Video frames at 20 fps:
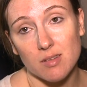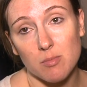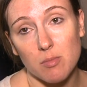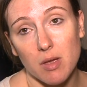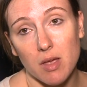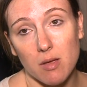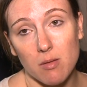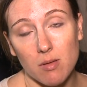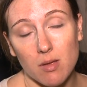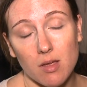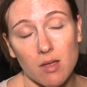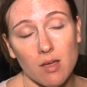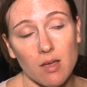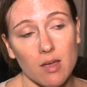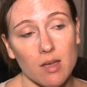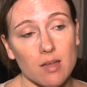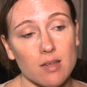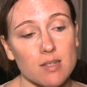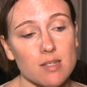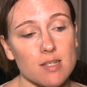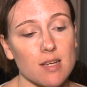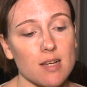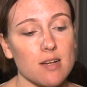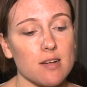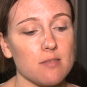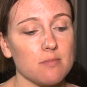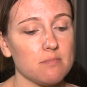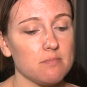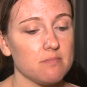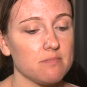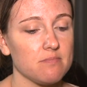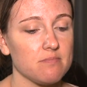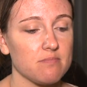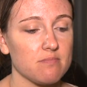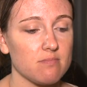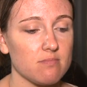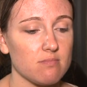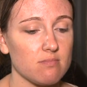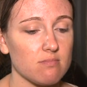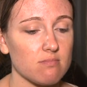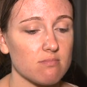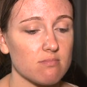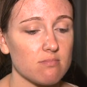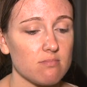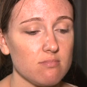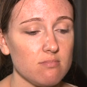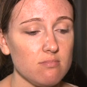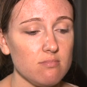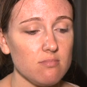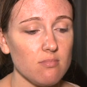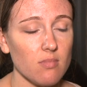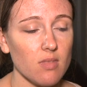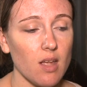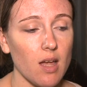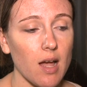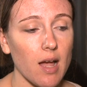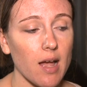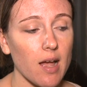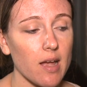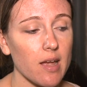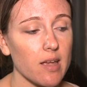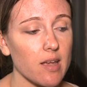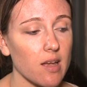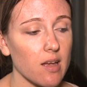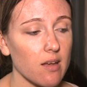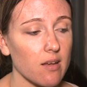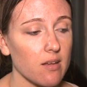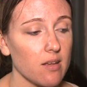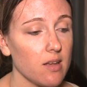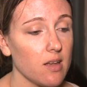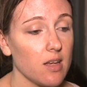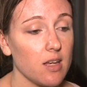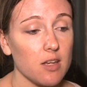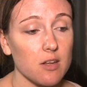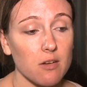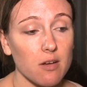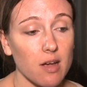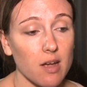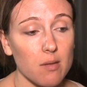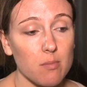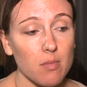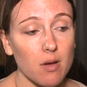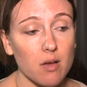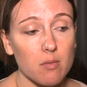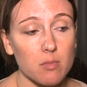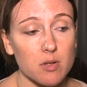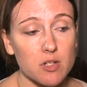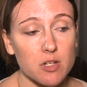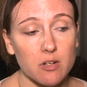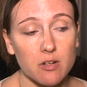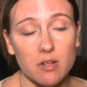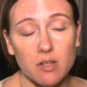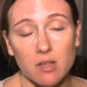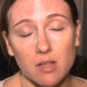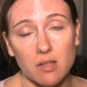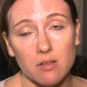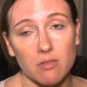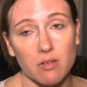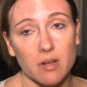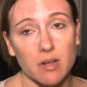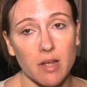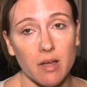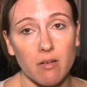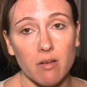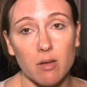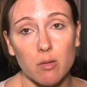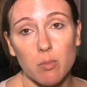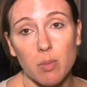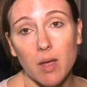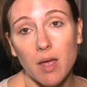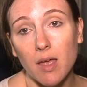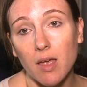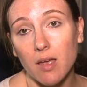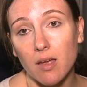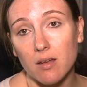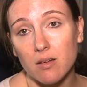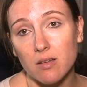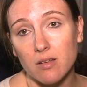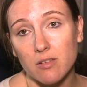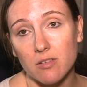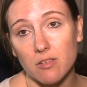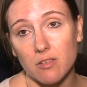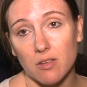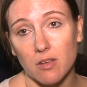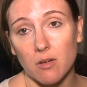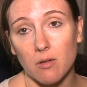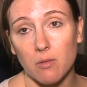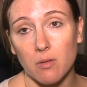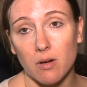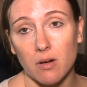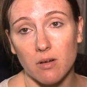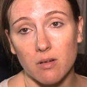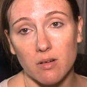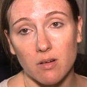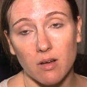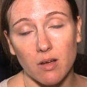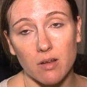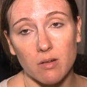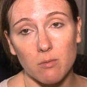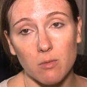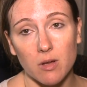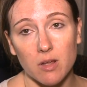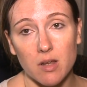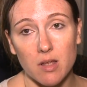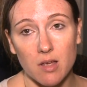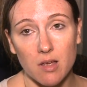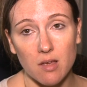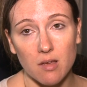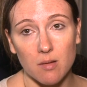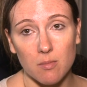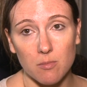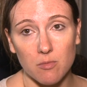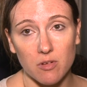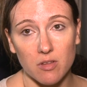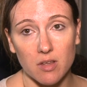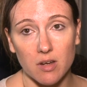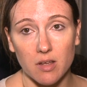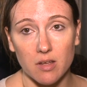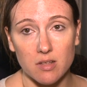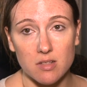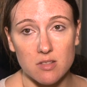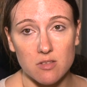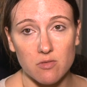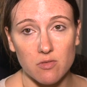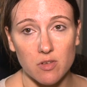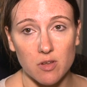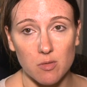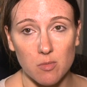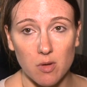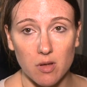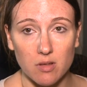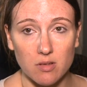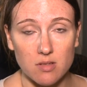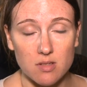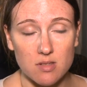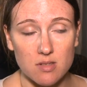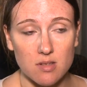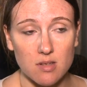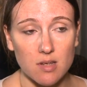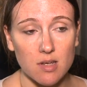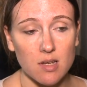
baby, and um, I, uh, you know, I'm on maternity leave right now, unpaid, so we're on one income for the next few months.